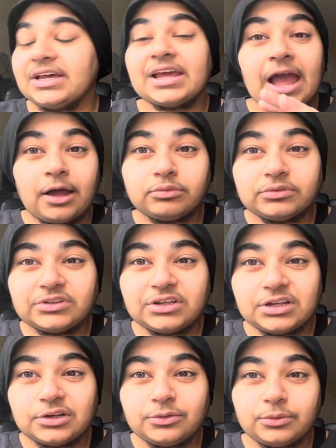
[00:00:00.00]

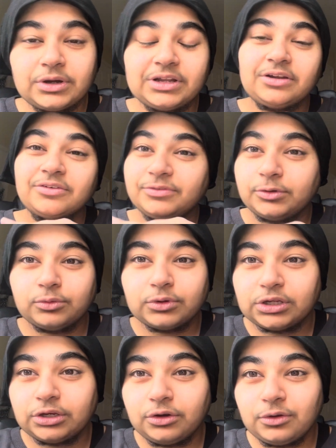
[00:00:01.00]
counselor who I love
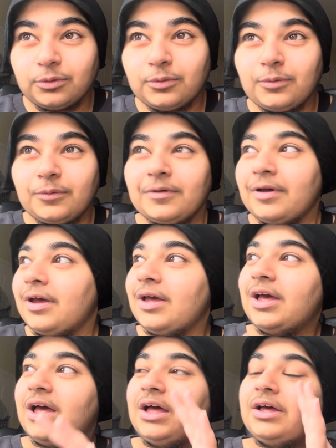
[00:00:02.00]
talking to.
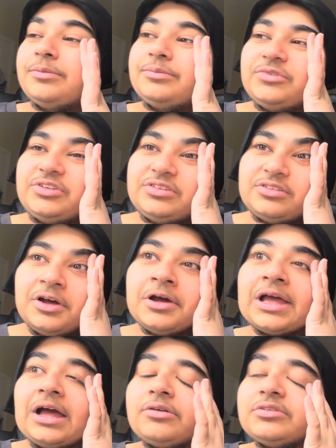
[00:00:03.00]
She's not
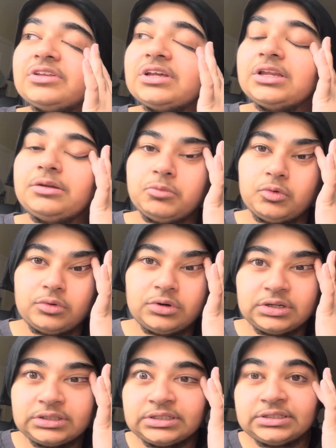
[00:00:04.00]
counseling anymore
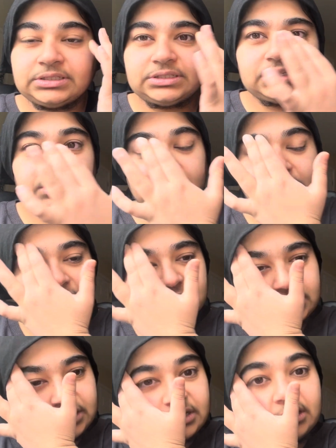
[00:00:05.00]
because
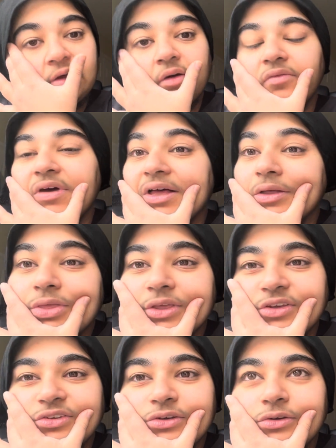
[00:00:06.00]
of health
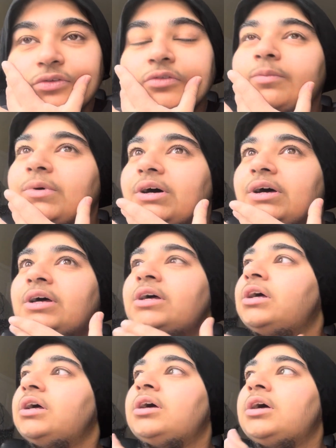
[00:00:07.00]
issues, but
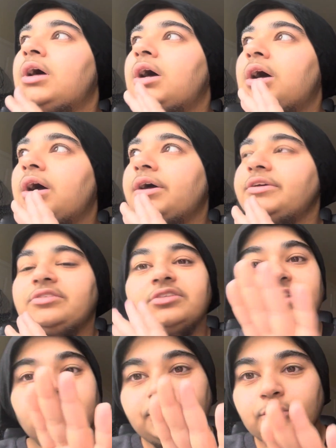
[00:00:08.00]
I used to
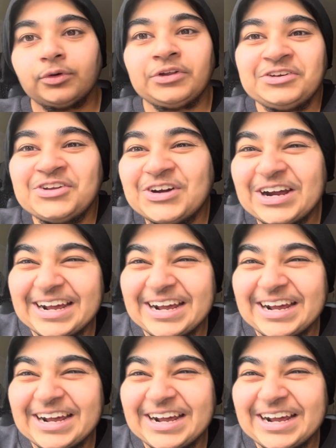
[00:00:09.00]
love talking to her.